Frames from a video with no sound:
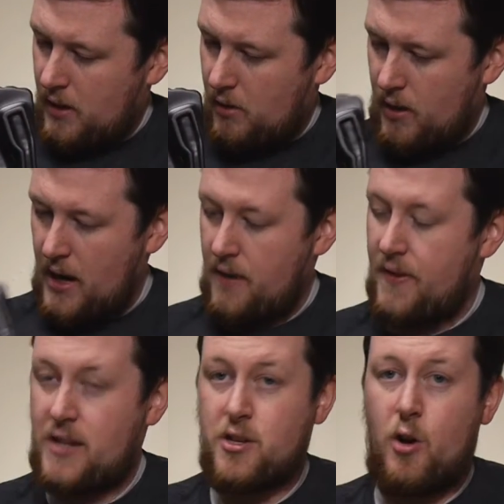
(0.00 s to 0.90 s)
All right,
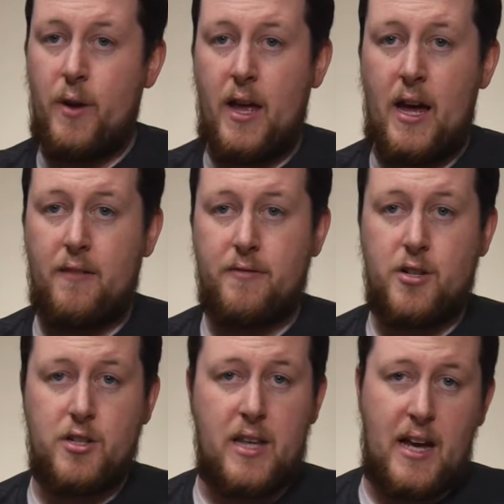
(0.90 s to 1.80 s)
and that's all we have.
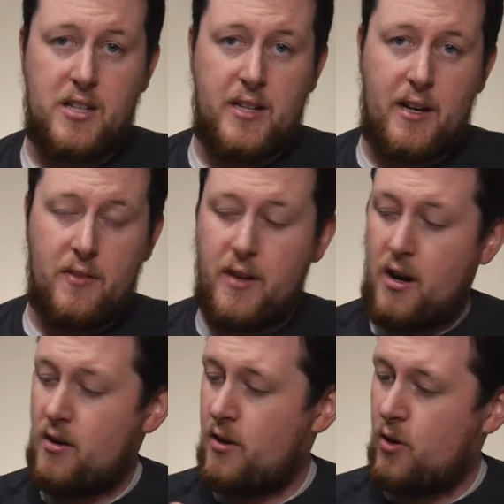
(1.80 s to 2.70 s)
Just the headset in
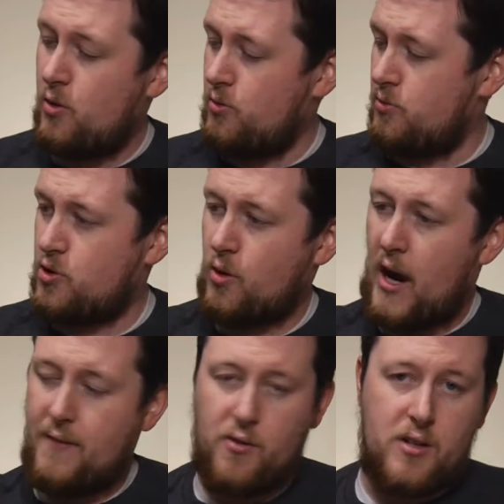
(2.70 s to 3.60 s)
there, no
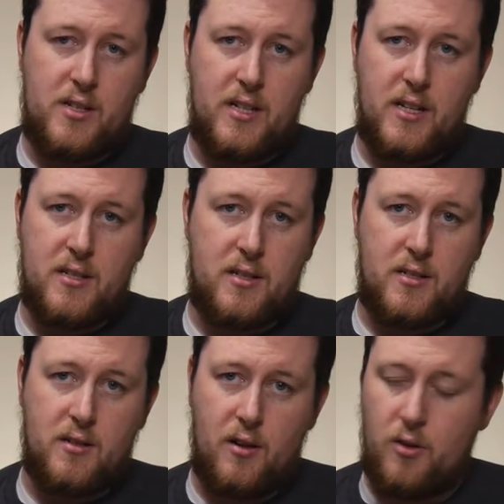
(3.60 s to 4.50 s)
driver
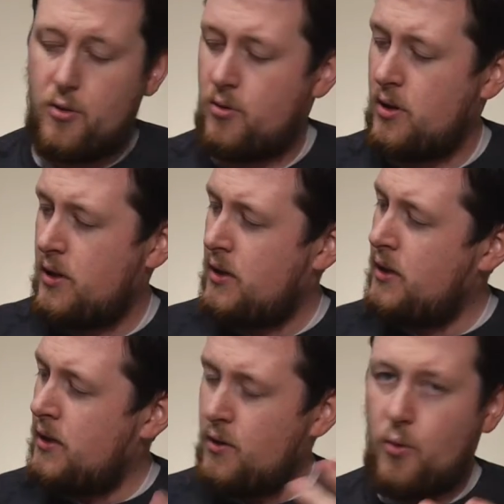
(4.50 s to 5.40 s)
discs, no
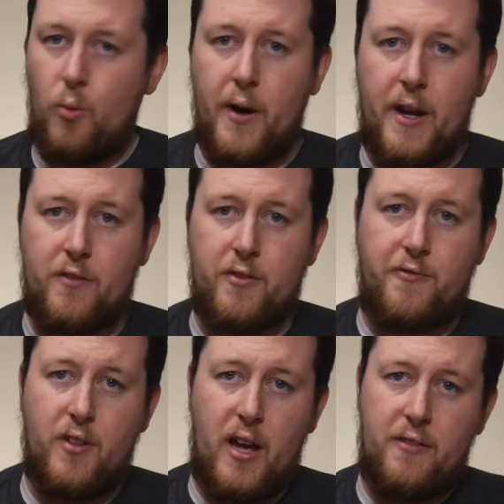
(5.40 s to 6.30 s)
whatever
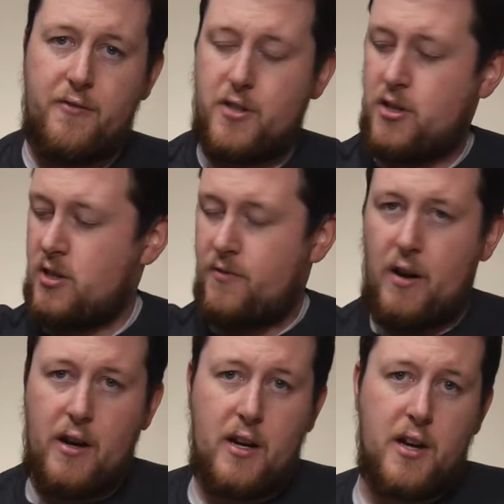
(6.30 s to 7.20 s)
fluff, just a
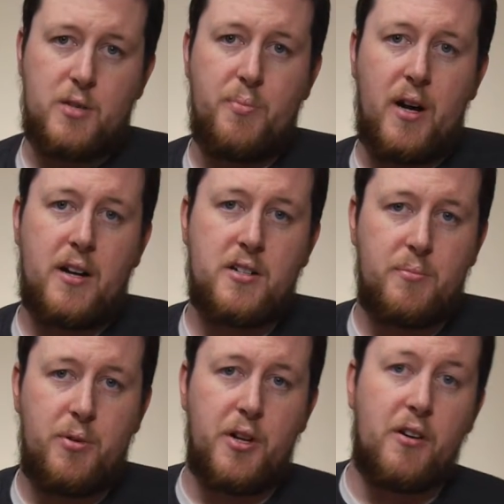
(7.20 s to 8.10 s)
very nice box
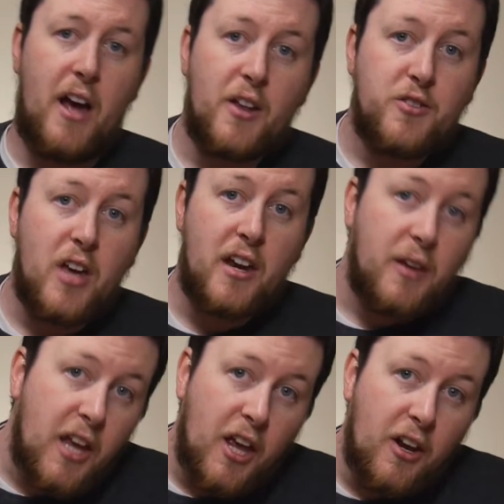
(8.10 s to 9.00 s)
to put your headset
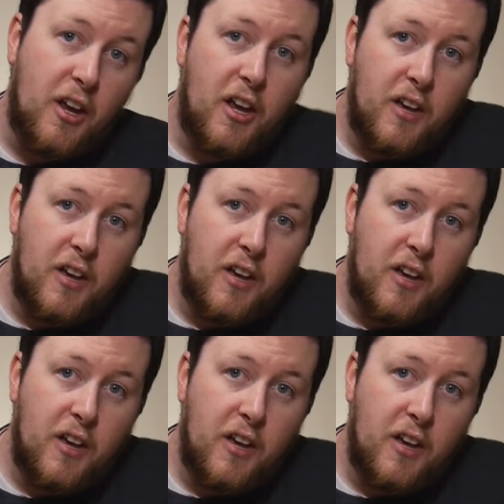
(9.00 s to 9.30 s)
in.